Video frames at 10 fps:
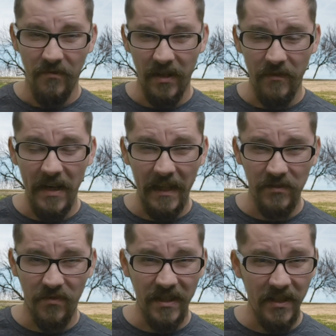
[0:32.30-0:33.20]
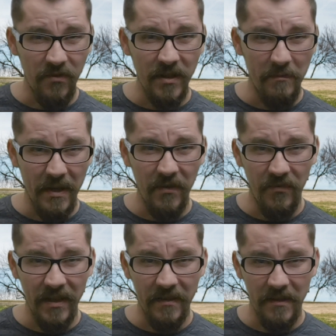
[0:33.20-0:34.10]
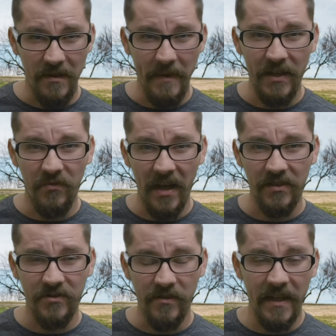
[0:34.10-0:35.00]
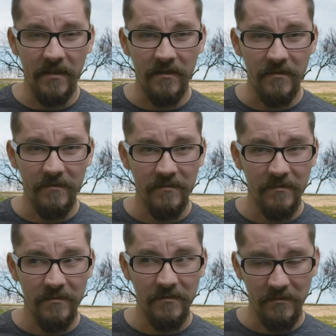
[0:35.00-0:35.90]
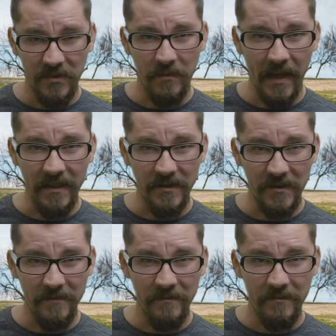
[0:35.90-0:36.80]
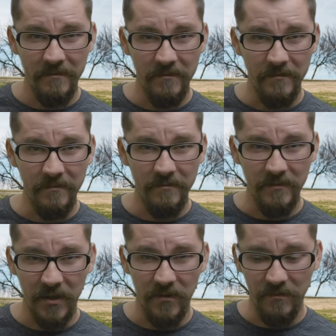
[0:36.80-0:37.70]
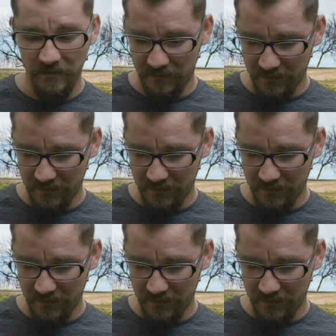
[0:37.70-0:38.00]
flight ratings really only benefit the manufacturer in some cases. So